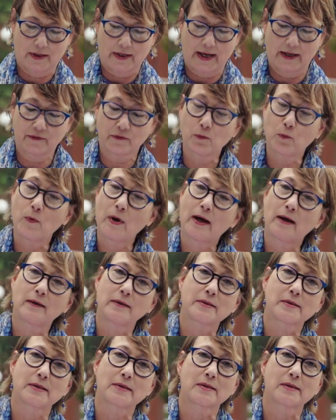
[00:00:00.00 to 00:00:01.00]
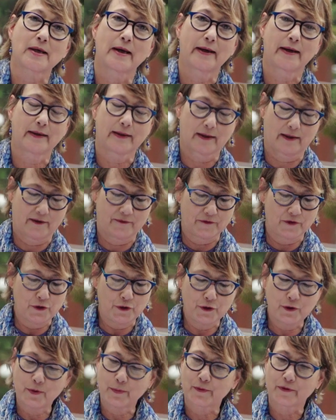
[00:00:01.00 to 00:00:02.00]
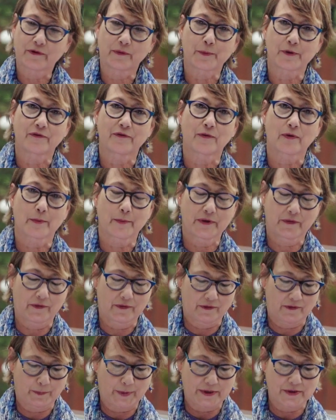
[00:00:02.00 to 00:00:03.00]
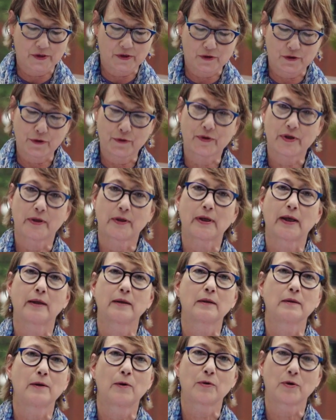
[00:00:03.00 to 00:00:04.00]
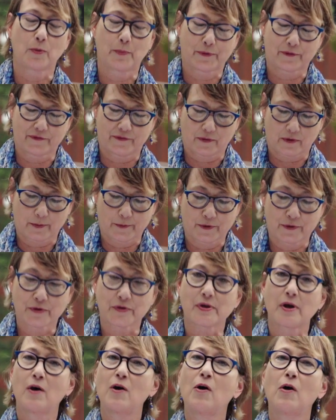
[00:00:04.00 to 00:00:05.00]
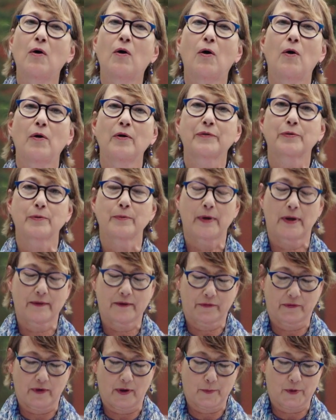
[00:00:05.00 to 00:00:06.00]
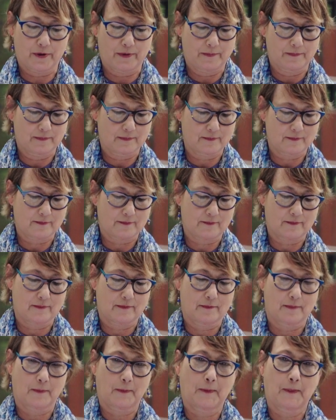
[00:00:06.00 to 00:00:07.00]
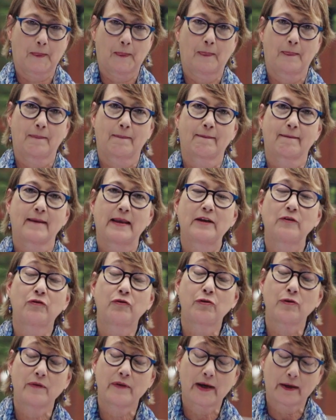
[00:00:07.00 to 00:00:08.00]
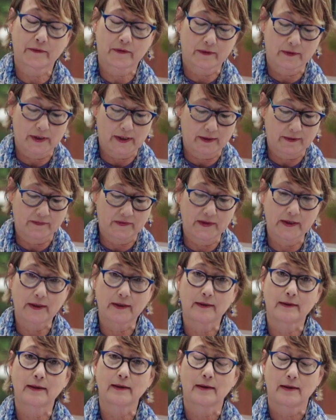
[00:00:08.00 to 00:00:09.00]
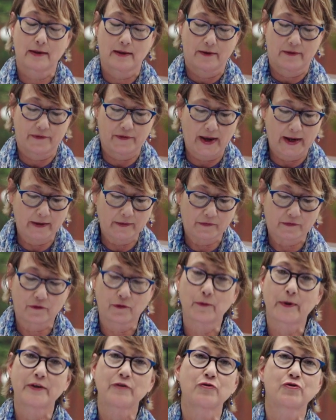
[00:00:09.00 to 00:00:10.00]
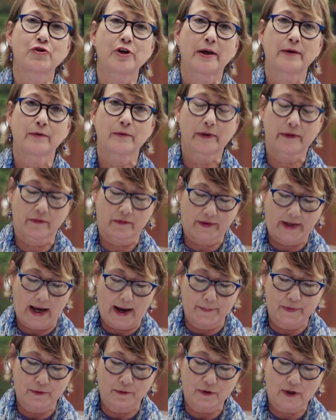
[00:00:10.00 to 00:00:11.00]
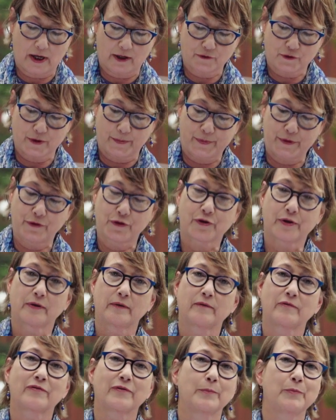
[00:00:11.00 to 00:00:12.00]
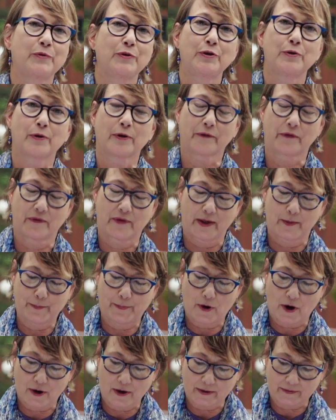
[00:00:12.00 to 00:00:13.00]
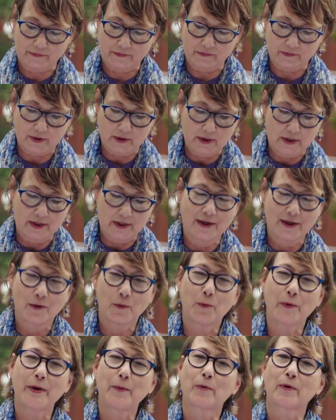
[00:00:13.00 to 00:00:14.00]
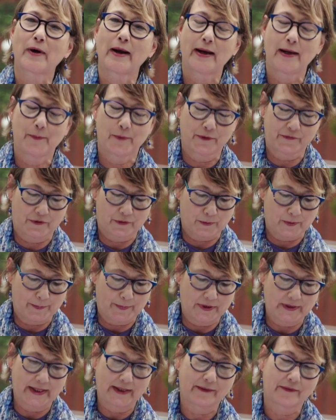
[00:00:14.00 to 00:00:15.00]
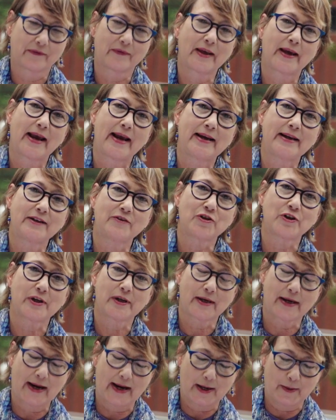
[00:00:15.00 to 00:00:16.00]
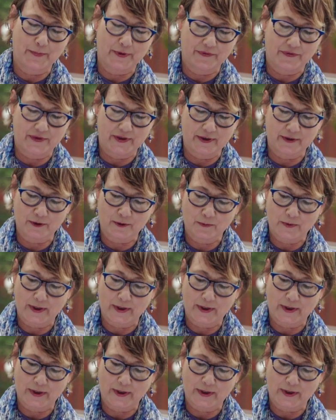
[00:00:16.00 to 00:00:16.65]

as well as the site of numerous performances by student and local performers all throughout the summer. In 2019, thanks to a generous capital contribution from New York State Parks, we were able to replace the aging amphitheater